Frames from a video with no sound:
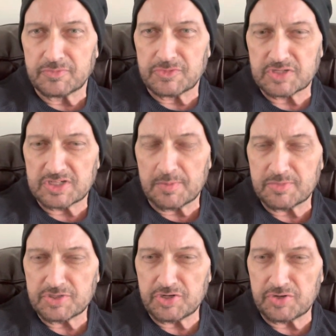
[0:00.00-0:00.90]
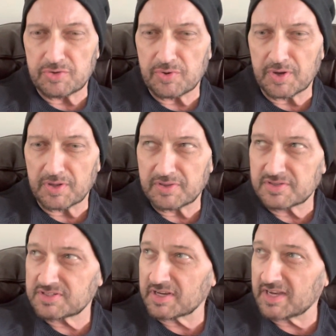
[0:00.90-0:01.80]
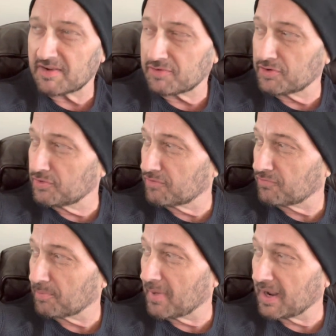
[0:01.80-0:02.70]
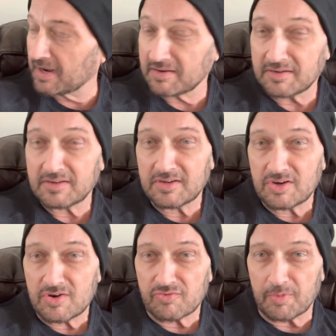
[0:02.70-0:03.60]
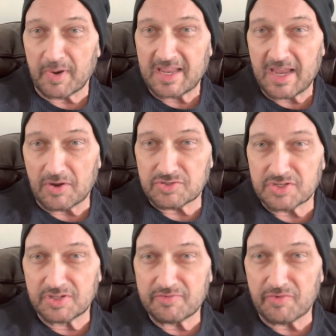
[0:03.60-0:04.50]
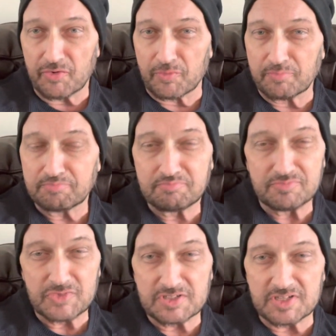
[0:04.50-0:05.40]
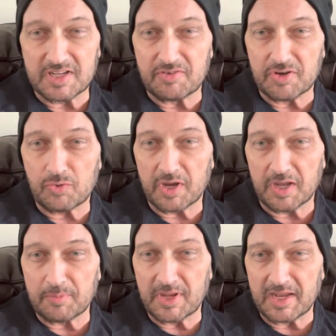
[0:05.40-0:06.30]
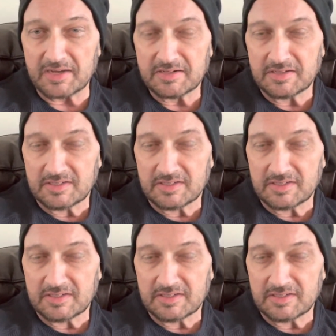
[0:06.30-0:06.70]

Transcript: Just coming to you this Sunday afternoon from my couch in the living room, just to give you a quick update.